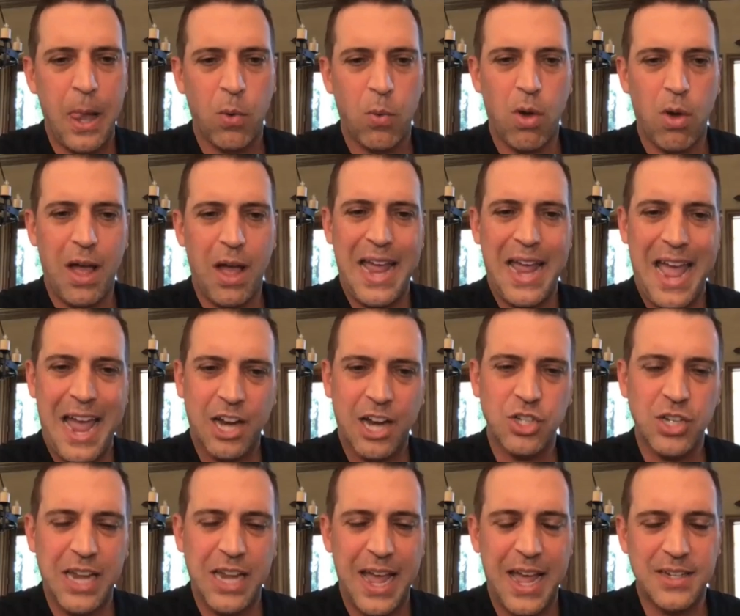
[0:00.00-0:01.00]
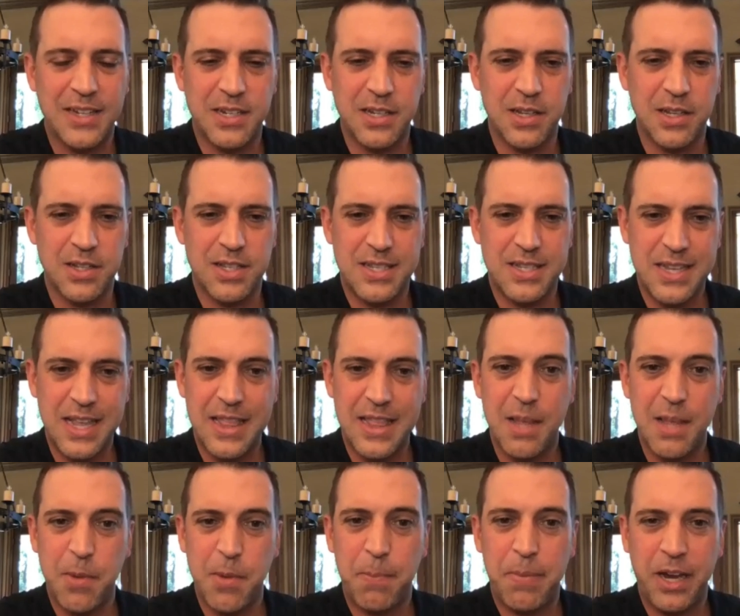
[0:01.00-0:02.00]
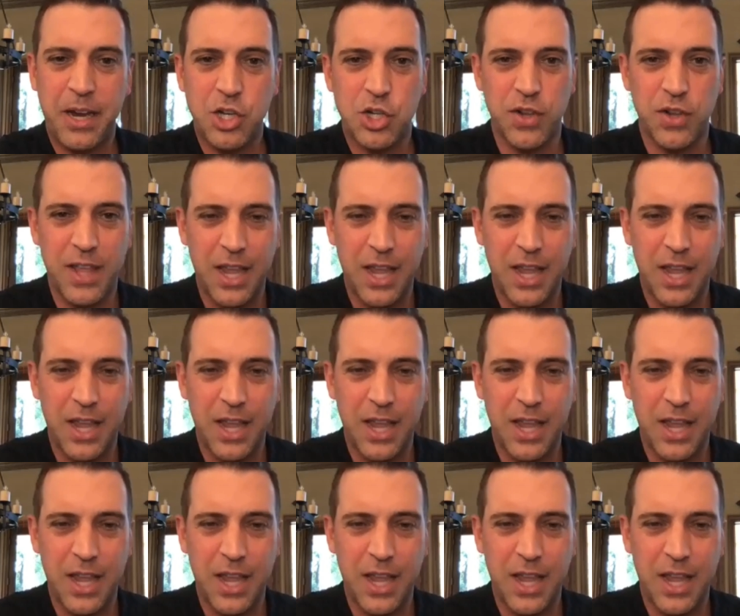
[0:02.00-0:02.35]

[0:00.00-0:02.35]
well, I actually had to send them a picture.